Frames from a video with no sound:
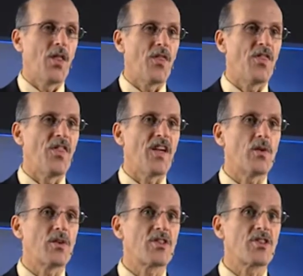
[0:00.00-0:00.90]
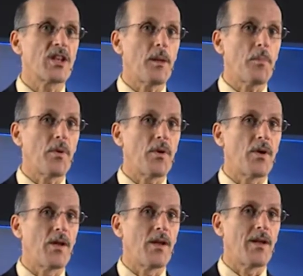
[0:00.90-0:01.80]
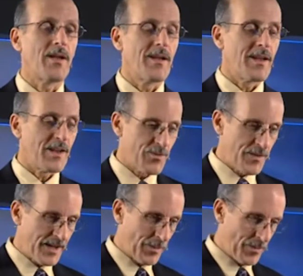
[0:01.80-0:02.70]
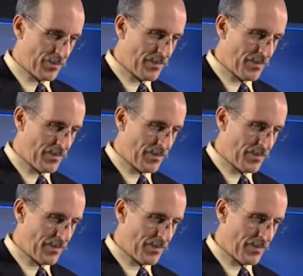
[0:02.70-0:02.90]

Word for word: They go to sleep. Let's find out what the